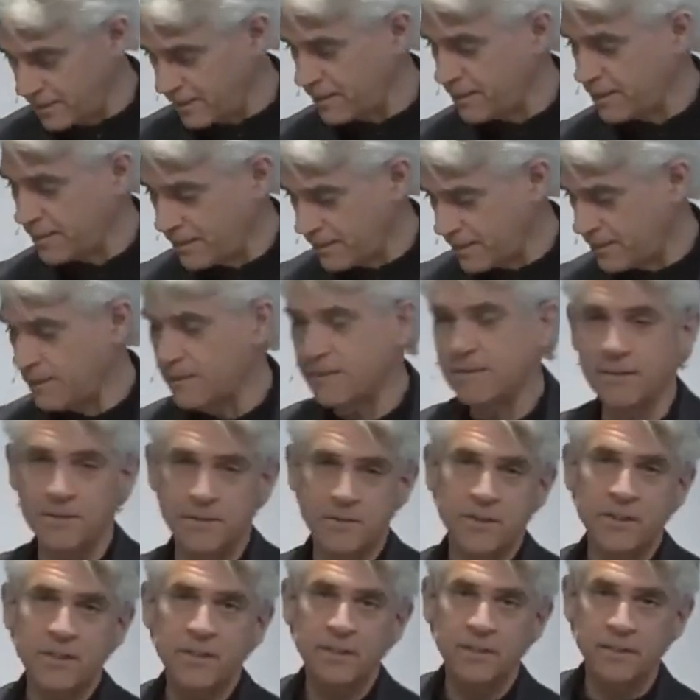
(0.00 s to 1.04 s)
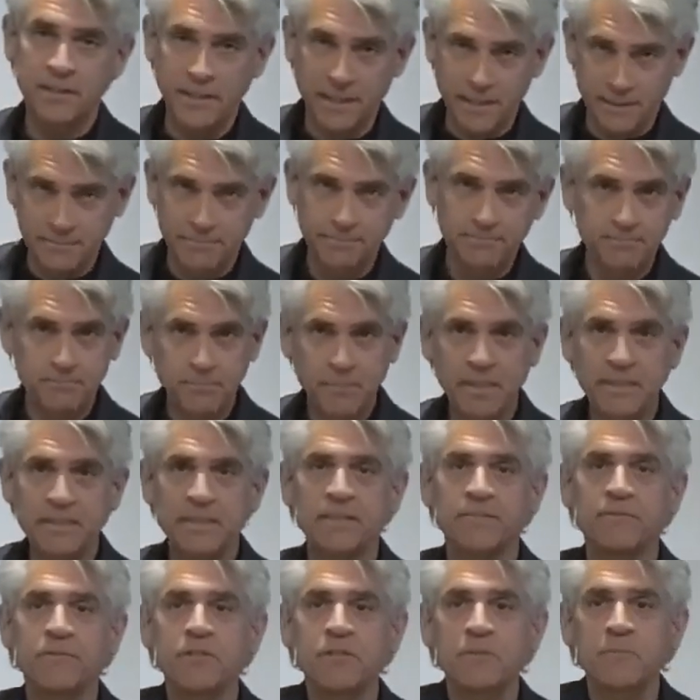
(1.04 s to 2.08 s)
and there's clearly
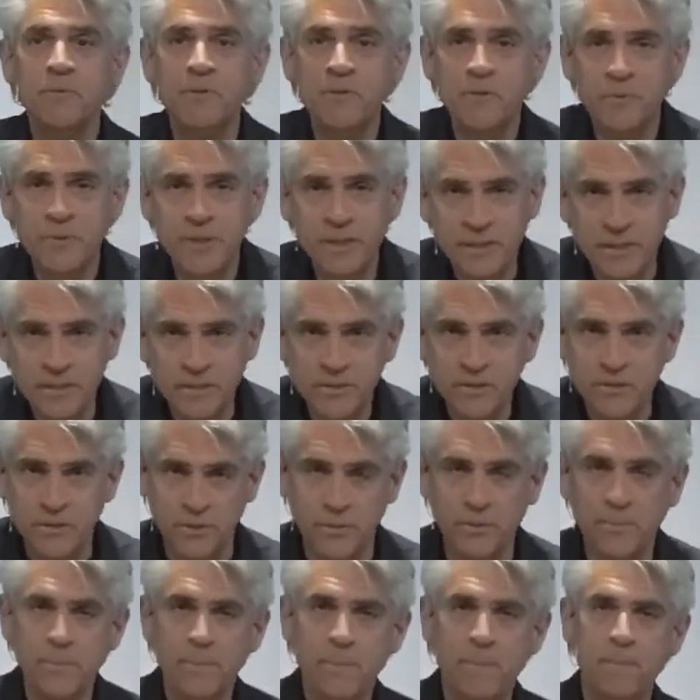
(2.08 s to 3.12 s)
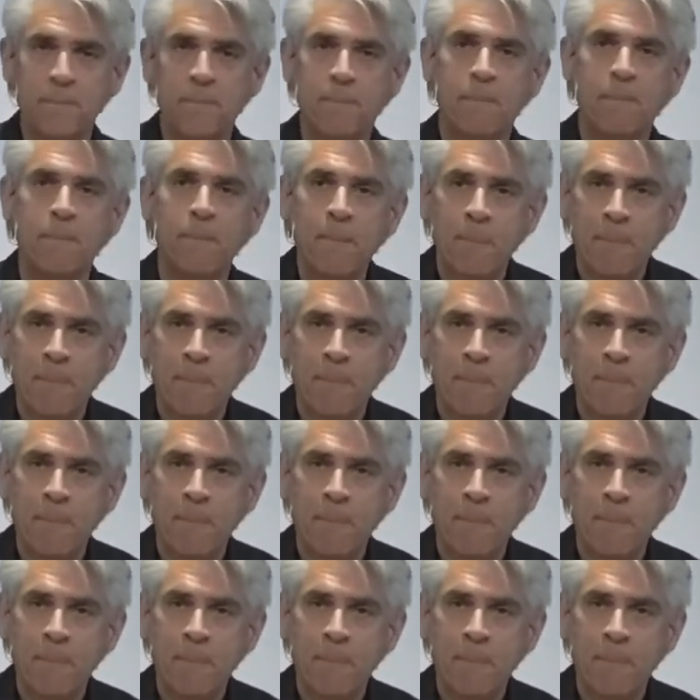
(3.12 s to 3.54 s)
a difference between the two.